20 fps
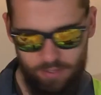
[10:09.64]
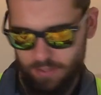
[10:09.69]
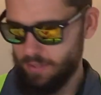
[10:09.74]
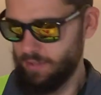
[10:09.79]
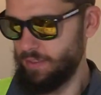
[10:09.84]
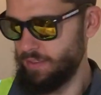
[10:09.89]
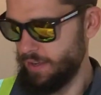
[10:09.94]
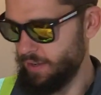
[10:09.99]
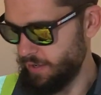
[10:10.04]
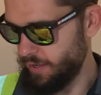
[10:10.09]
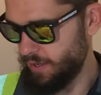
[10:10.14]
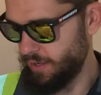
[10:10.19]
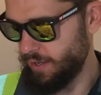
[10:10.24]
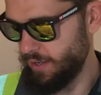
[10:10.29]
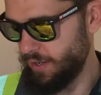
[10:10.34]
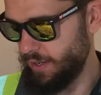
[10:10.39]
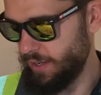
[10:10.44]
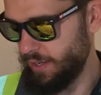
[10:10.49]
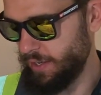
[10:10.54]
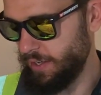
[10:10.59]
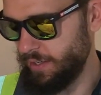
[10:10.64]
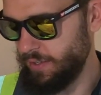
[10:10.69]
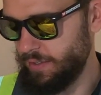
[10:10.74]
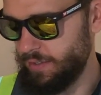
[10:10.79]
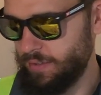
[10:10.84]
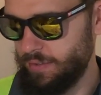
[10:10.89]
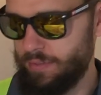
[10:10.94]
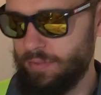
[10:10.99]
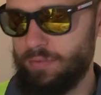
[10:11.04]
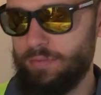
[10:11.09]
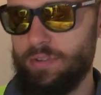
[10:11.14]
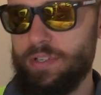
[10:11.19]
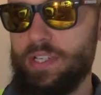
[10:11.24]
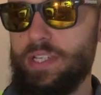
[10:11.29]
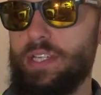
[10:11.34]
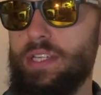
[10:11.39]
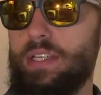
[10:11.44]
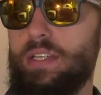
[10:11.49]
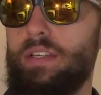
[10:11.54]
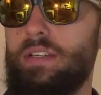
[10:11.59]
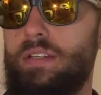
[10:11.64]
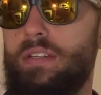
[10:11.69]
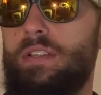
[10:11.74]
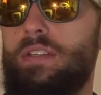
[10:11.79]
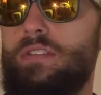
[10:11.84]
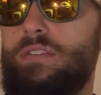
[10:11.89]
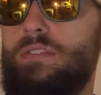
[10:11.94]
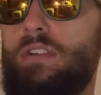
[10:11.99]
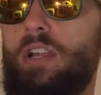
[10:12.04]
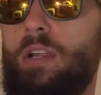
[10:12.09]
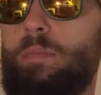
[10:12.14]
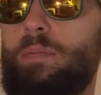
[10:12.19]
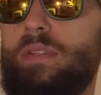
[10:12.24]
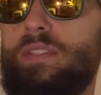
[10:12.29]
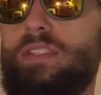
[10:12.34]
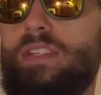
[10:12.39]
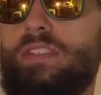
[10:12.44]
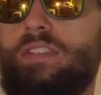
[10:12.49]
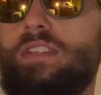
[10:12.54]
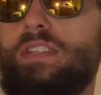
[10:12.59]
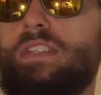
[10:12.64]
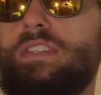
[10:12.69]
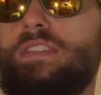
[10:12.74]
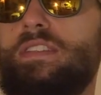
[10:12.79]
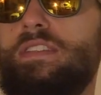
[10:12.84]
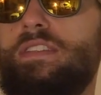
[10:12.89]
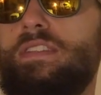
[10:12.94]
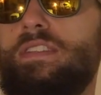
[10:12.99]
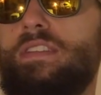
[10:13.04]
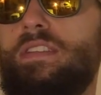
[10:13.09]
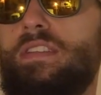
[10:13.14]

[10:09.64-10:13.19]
There are 3 truck positions.